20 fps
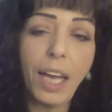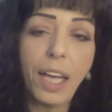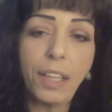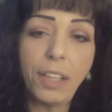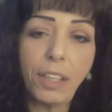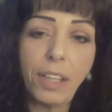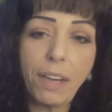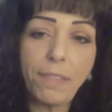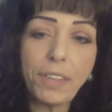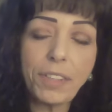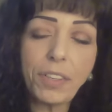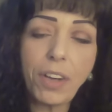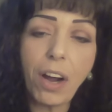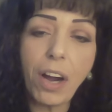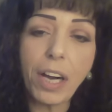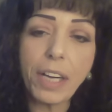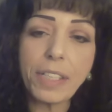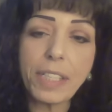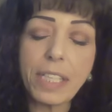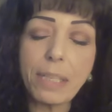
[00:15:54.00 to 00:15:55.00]
The Lover's
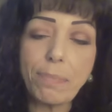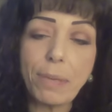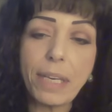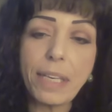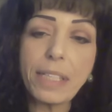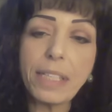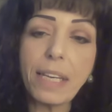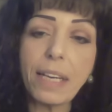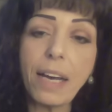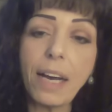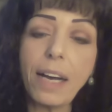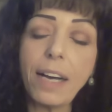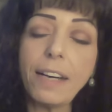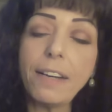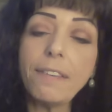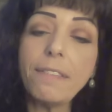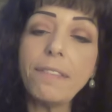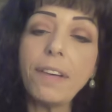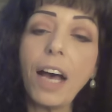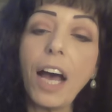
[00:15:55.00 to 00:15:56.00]
card speaks
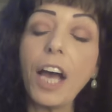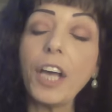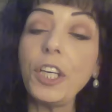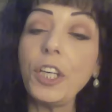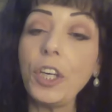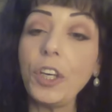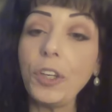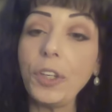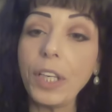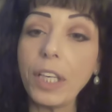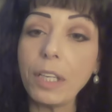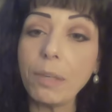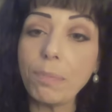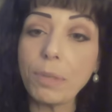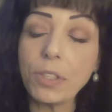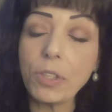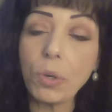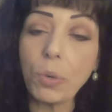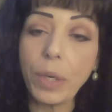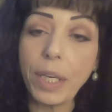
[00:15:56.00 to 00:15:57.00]
of a union
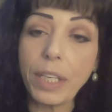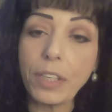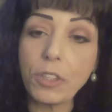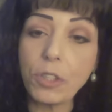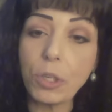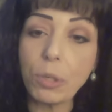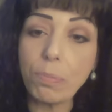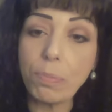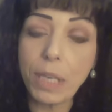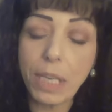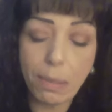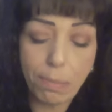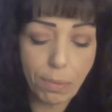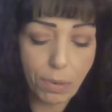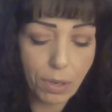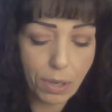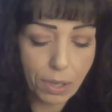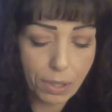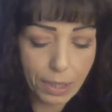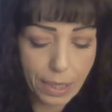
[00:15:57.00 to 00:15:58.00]
between two
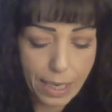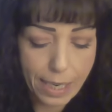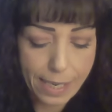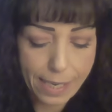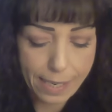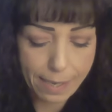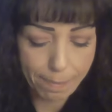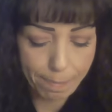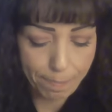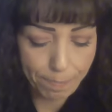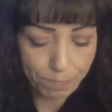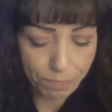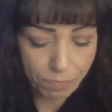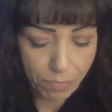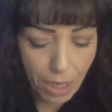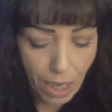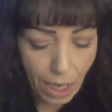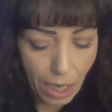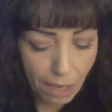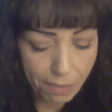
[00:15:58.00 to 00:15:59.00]
people.
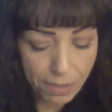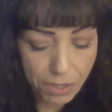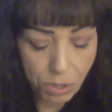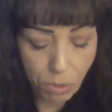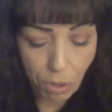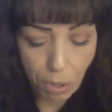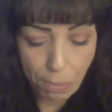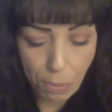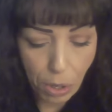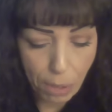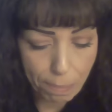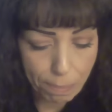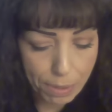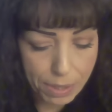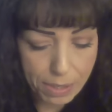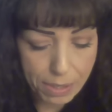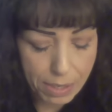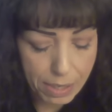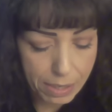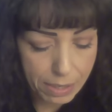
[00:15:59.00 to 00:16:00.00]
If this were more
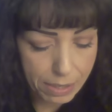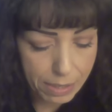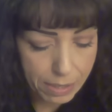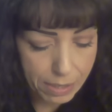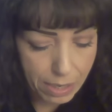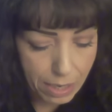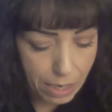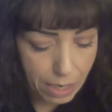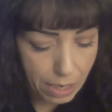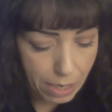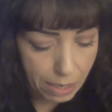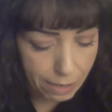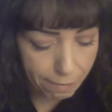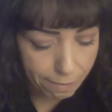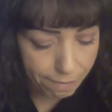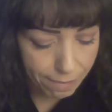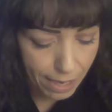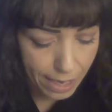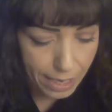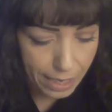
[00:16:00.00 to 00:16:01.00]
business,
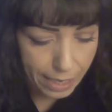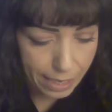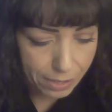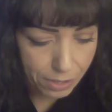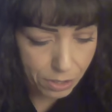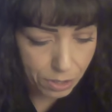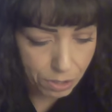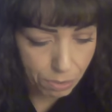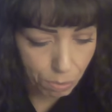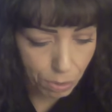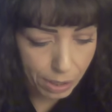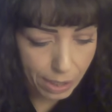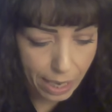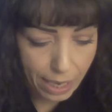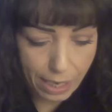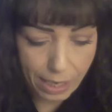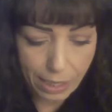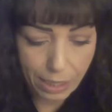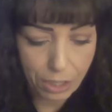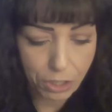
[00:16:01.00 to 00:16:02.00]
finance
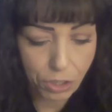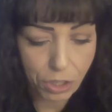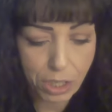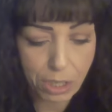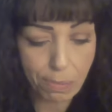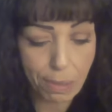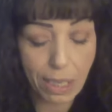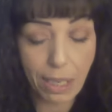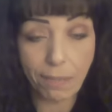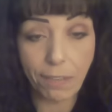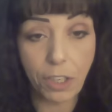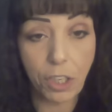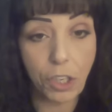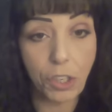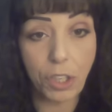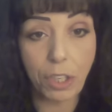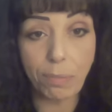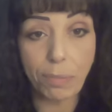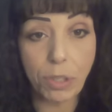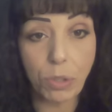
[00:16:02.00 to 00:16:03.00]
related, it can just speak of a
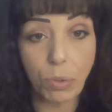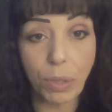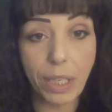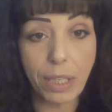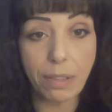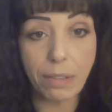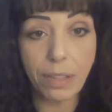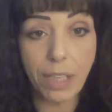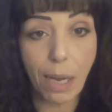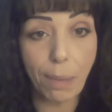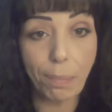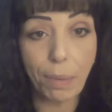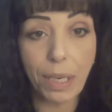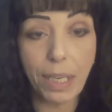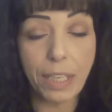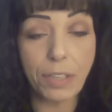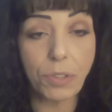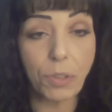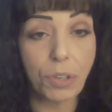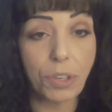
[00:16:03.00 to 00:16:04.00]
union between
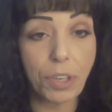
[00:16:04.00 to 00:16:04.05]
companies or